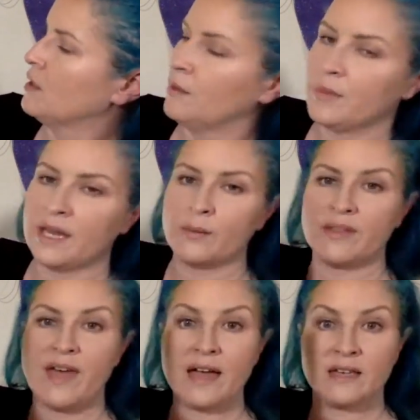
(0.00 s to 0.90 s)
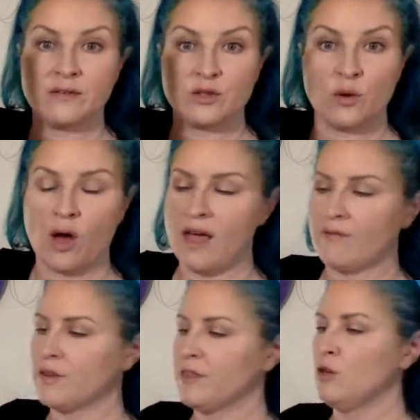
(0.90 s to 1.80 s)
But anyway, that gives you
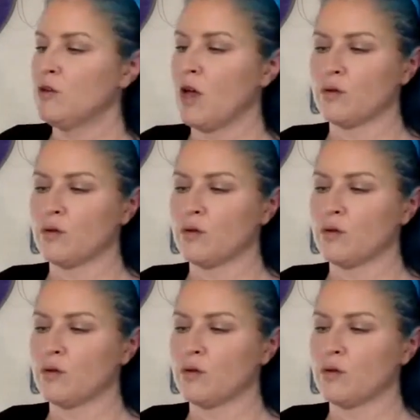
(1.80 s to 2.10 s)
everything you know.